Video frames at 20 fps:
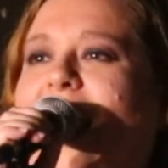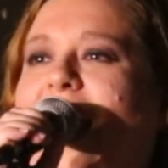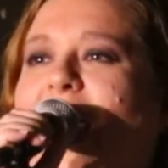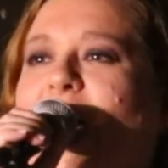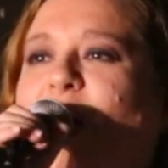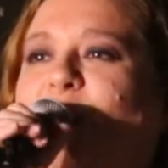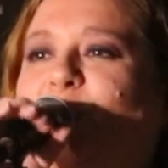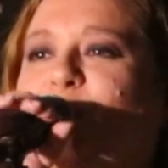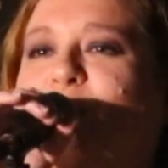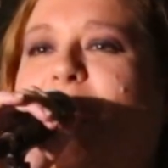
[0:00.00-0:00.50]

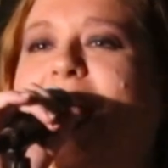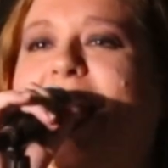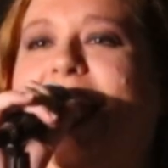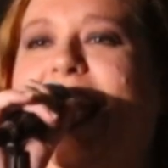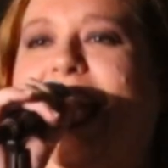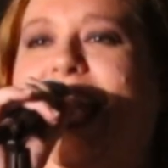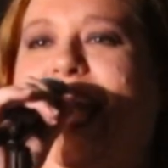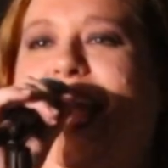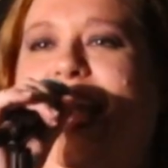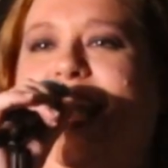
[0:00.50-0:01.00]
All
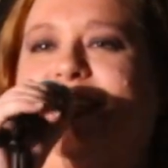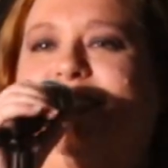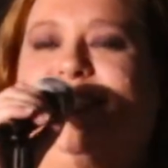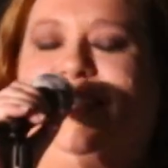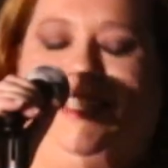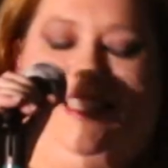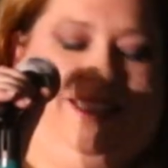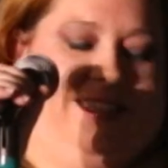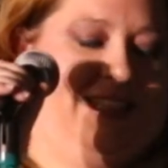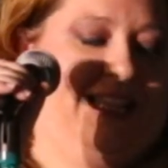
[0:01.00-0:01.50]
right.
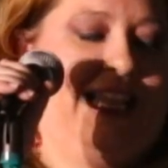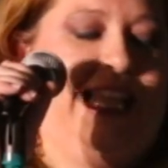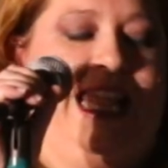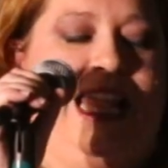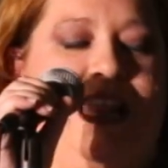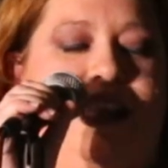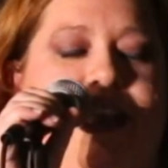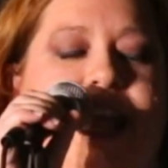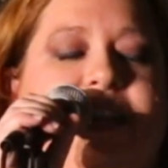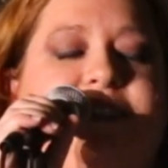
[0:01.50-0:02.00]

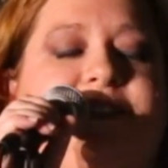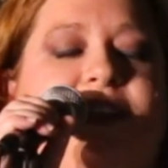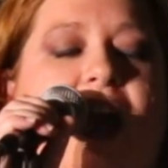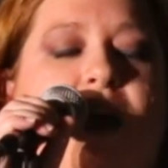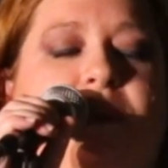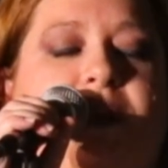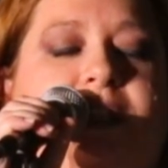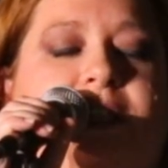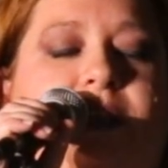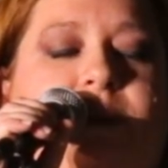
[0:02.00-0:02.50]
Next comic